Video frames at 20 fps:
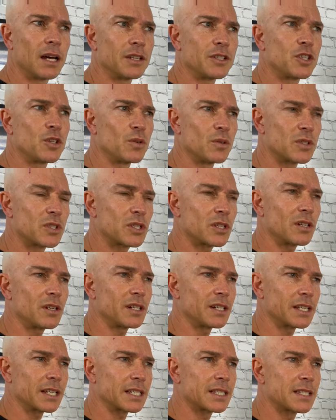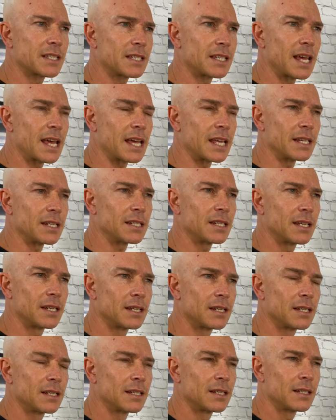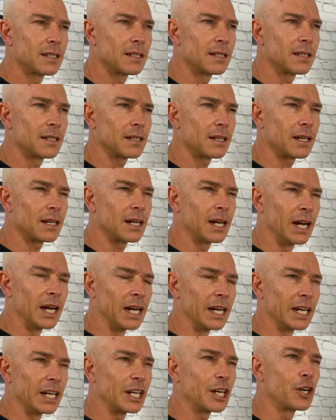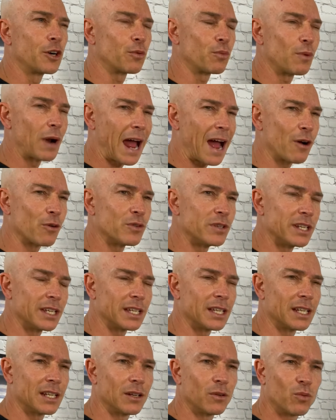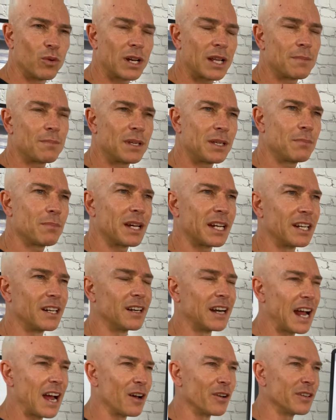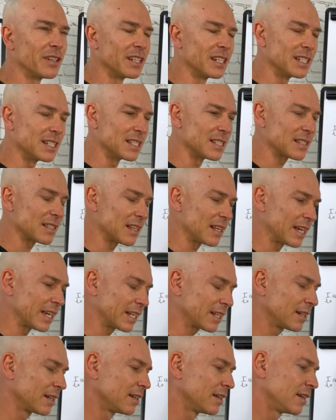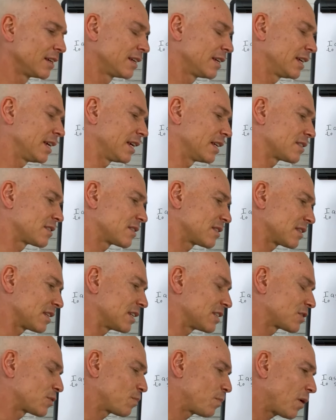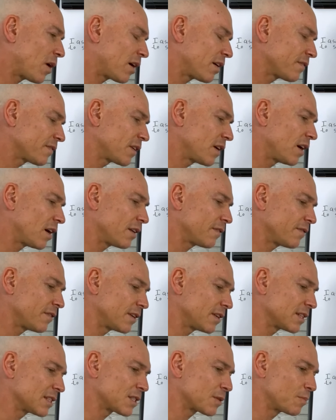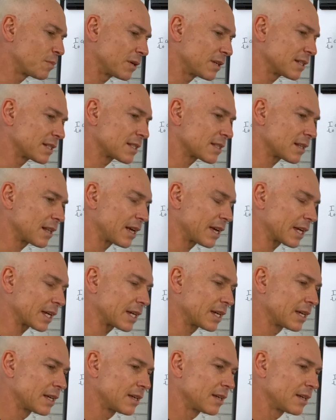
to a certain extent, grounded. And what I mean by grounded is like, it's part of confidence, but it's like